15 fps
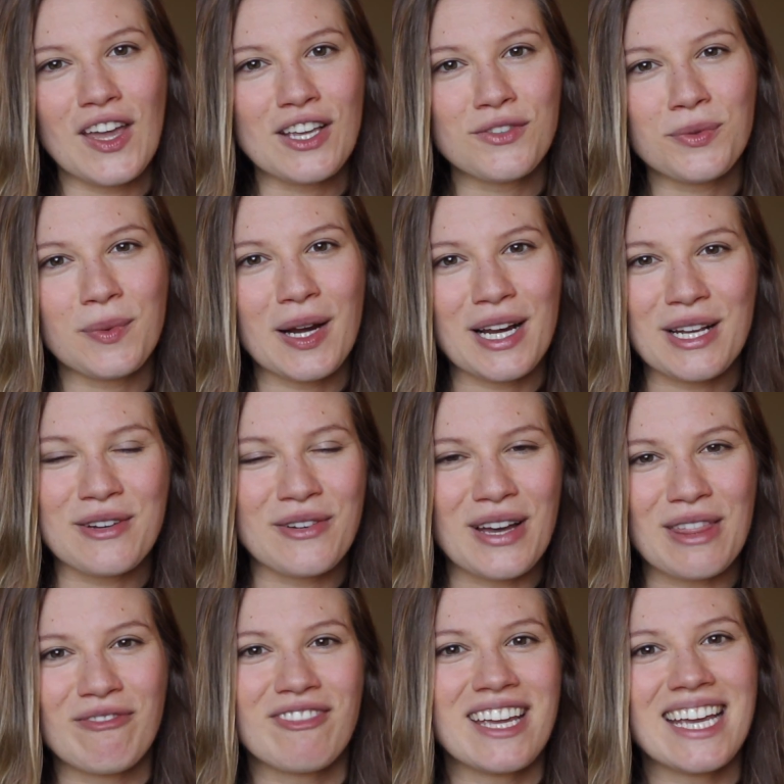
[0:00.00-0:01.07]
Thanks for bearing
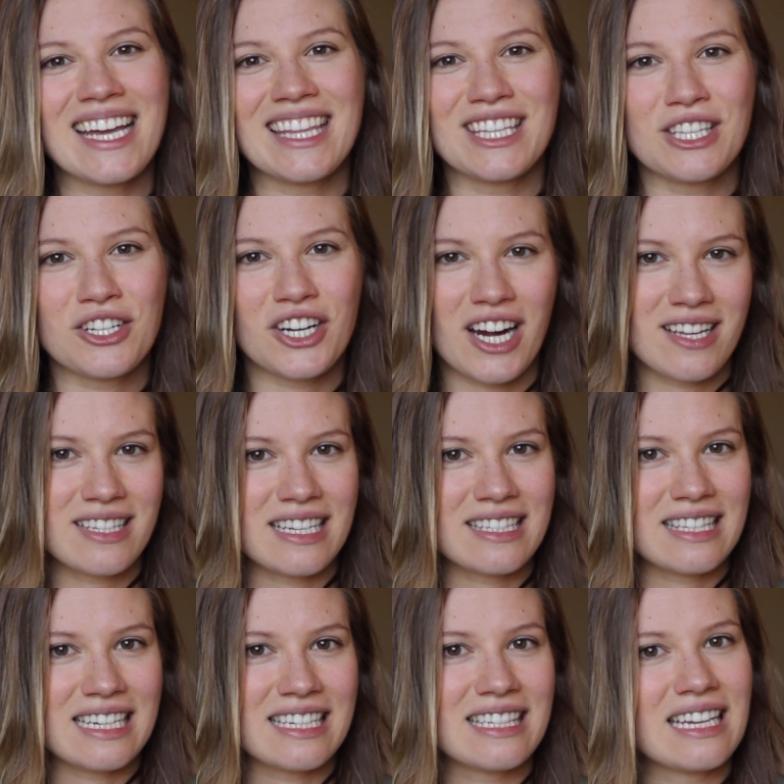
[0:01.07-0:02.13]
with me in this
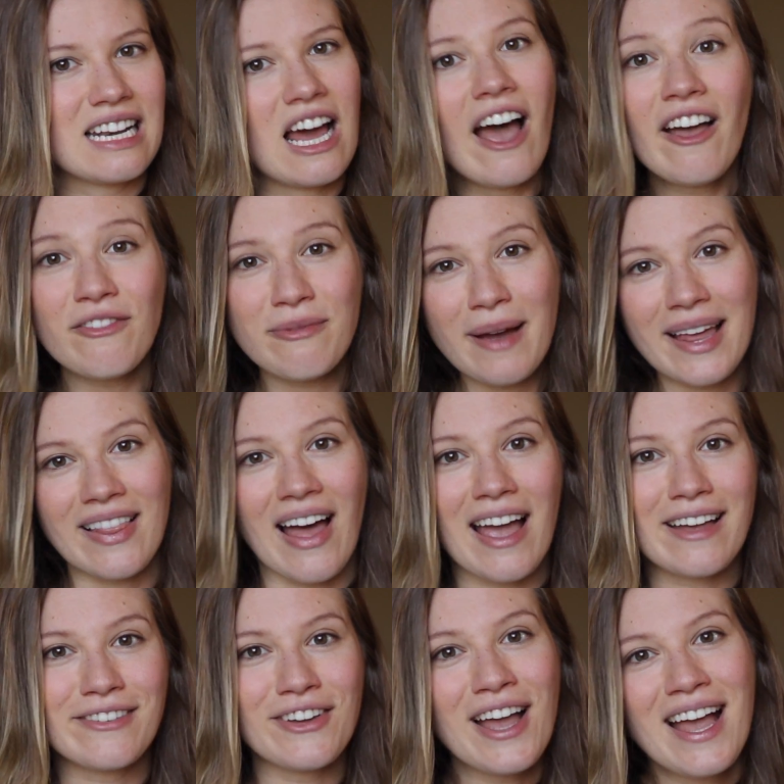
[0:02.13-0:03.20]
crazy season of my
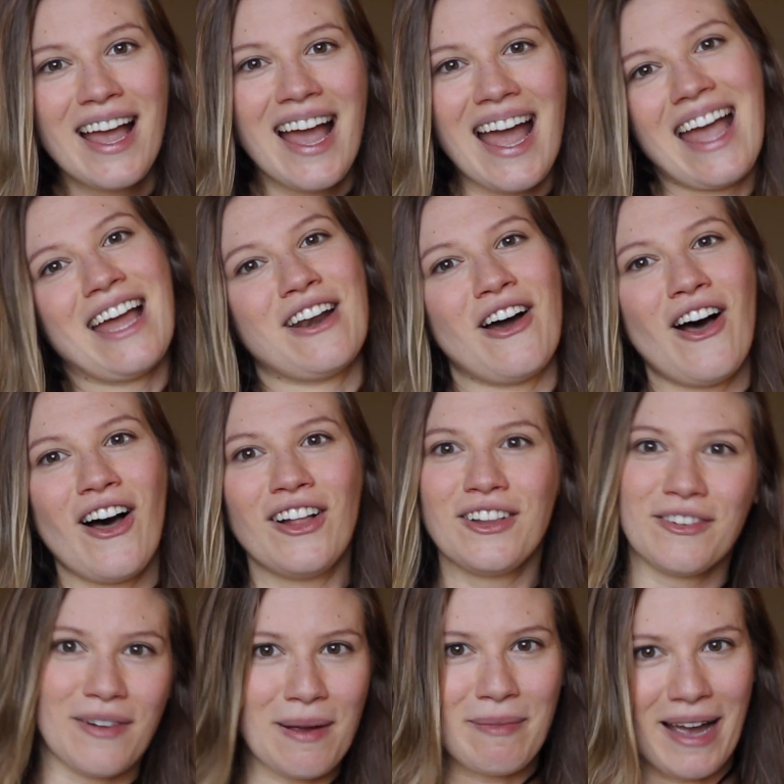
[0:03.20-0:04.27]
life and
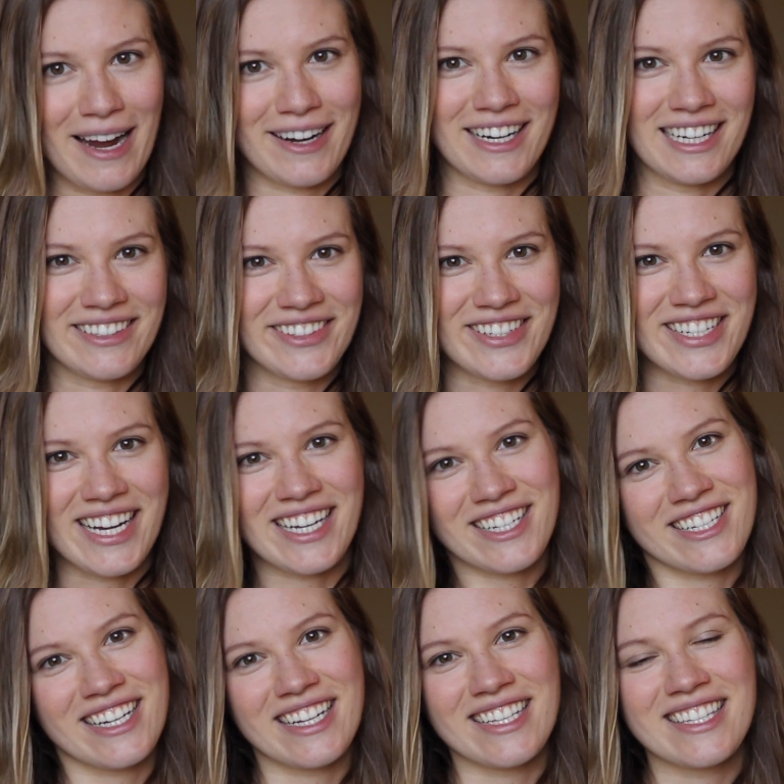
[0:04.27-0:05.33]
all of my background
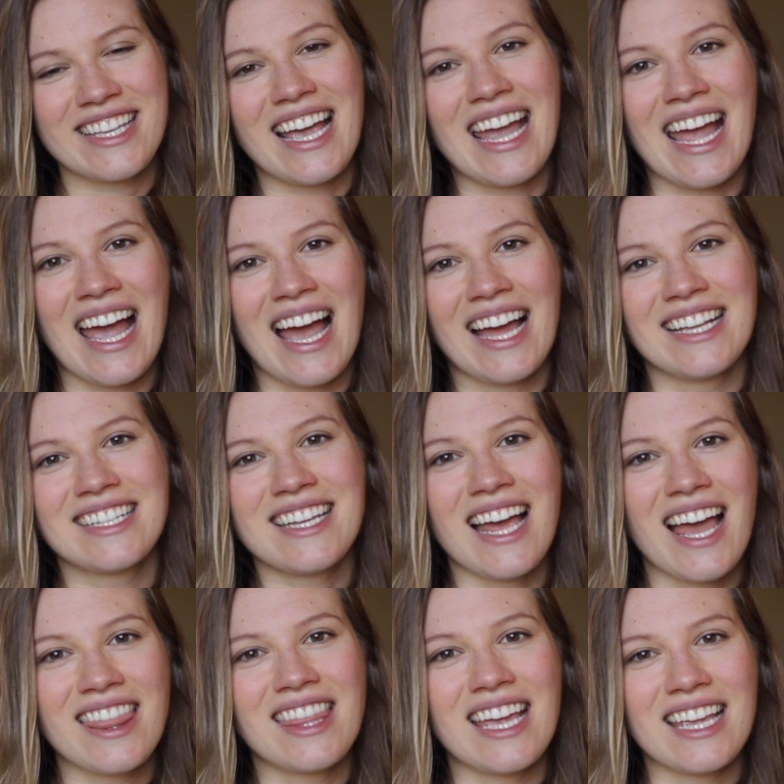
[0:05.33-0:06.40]
changes. And
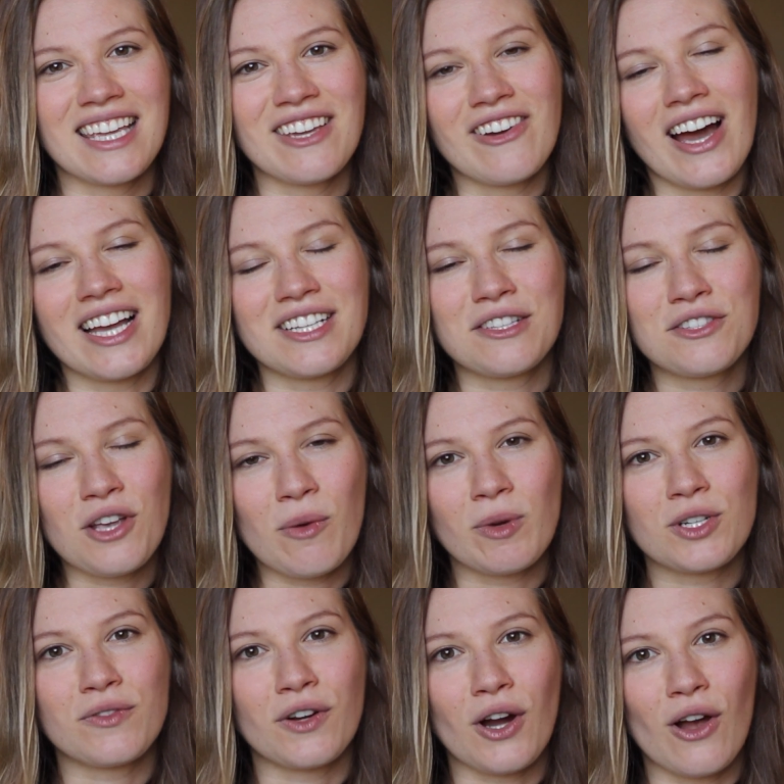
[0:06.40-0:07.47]
thank you guys so
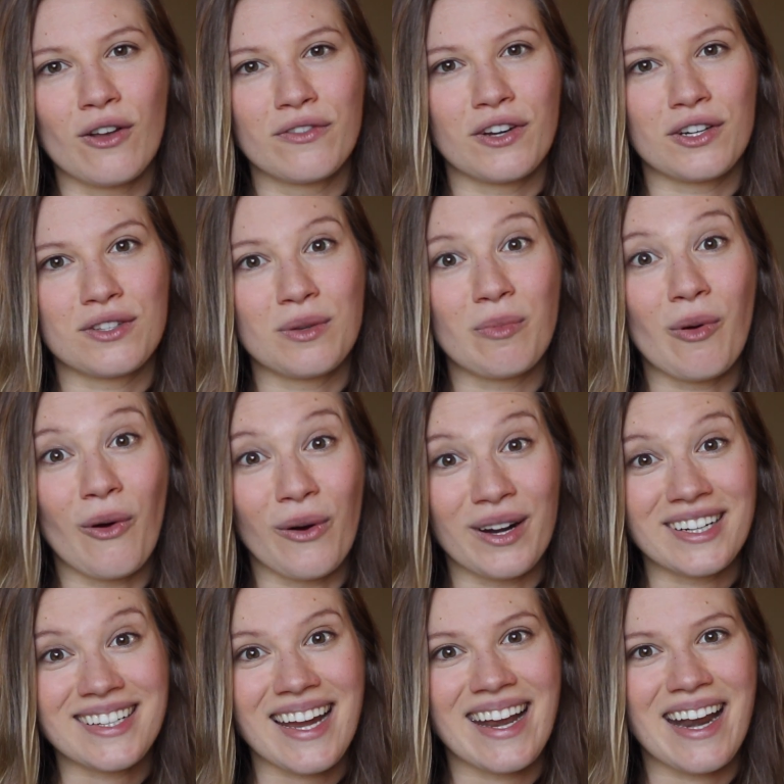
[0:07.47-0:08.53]
much for all of your
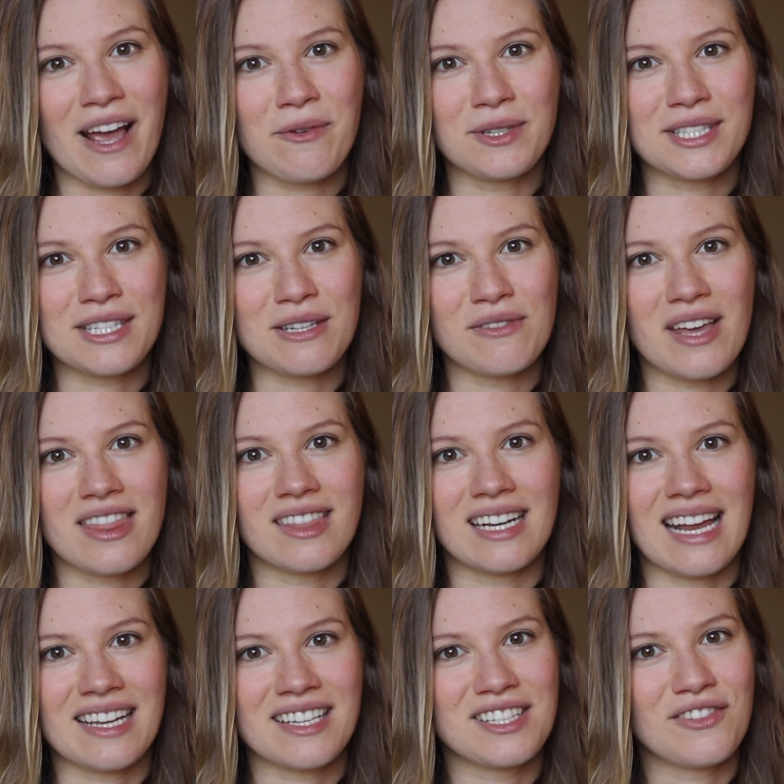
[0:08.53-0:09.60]
support and I will see you in
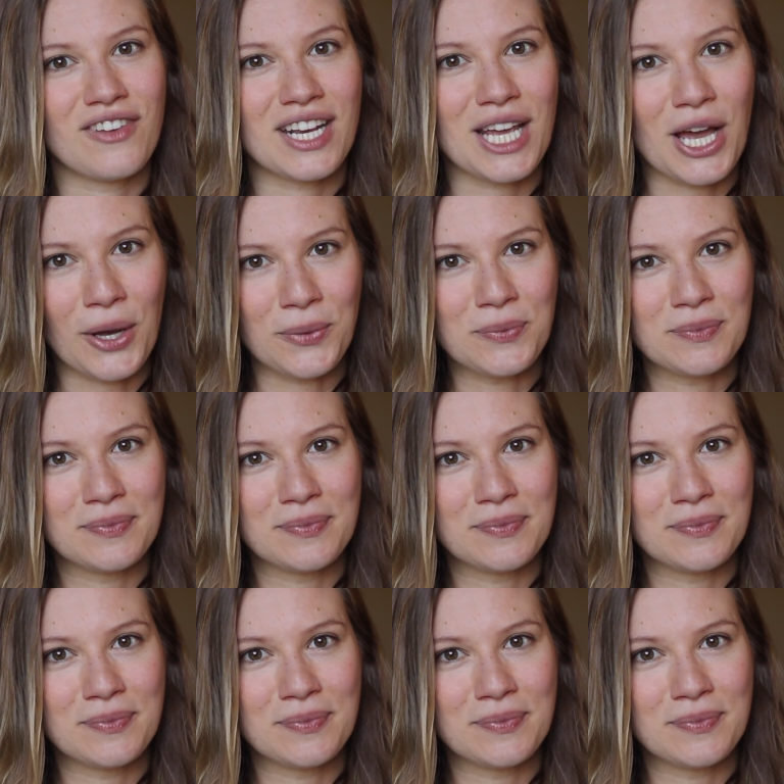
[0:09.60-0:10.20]
the next video.